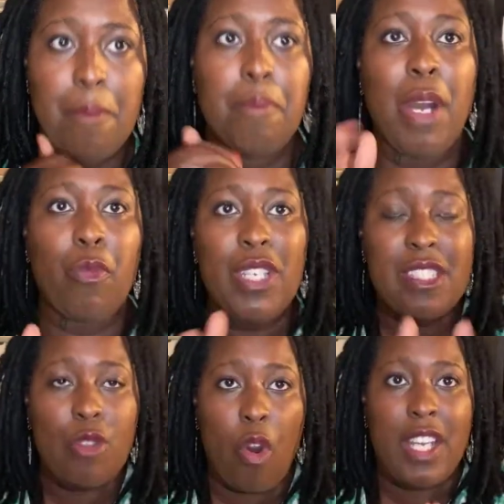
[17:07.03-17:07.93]
But we
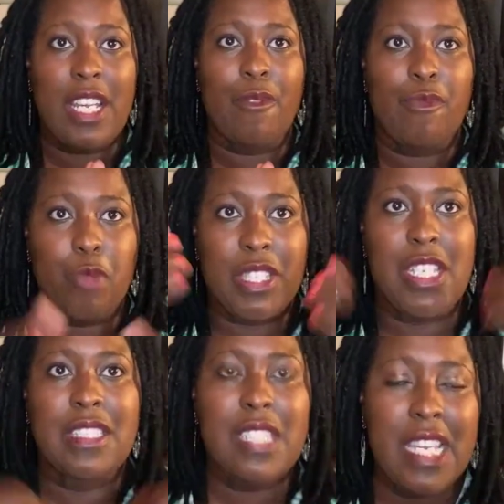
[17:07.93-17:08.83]
stored it with the
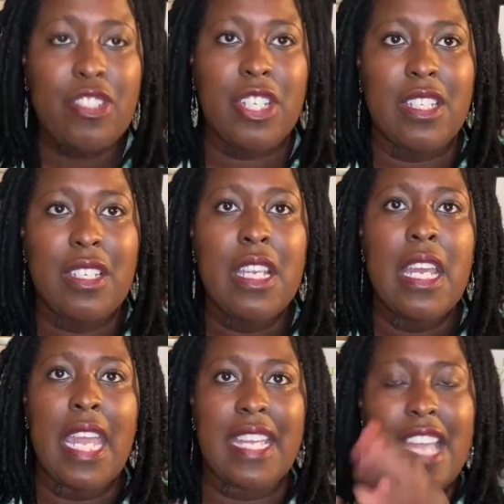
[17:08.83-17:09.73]
intention
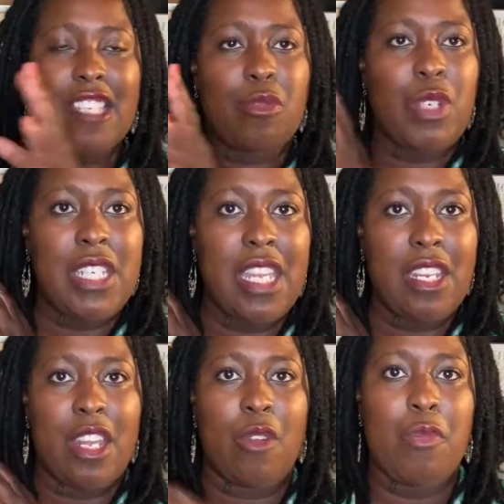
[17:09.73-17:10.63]
in case we needed
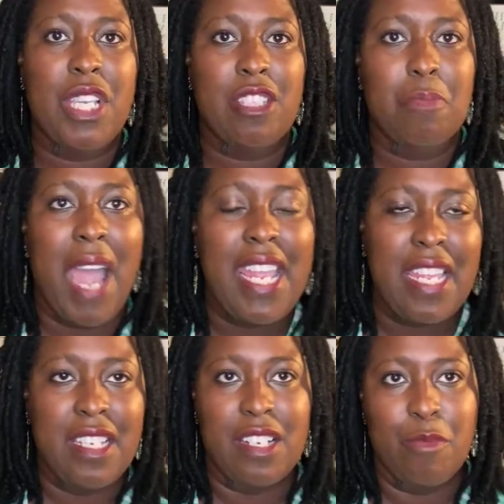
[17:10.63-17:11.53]
it, because my
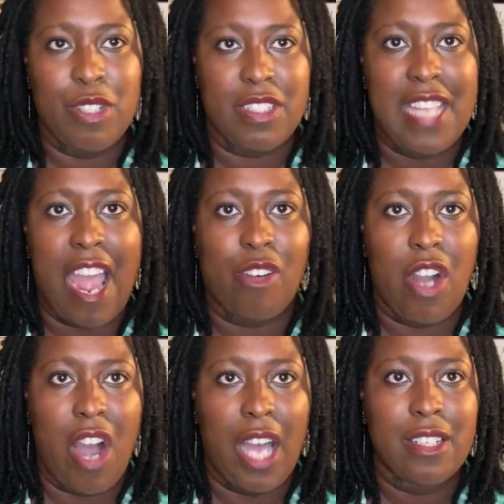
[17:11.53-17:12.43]
income was now
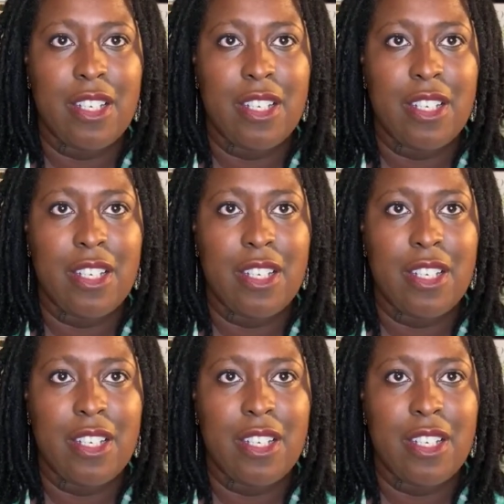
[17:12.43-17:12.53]
gone.